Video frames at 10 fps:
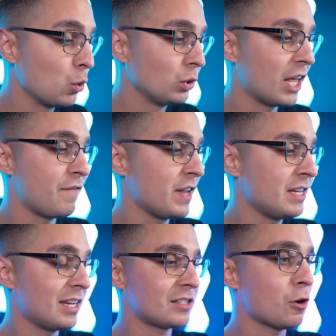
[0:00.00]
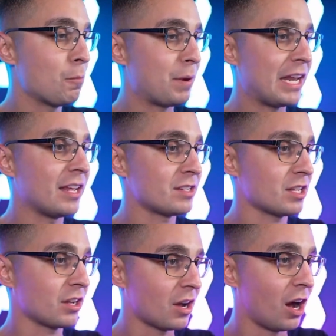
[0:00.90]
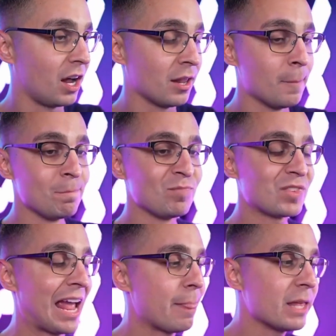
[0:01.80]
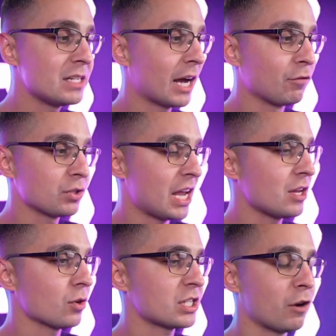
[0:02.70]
propagating that a believer can lose salvation.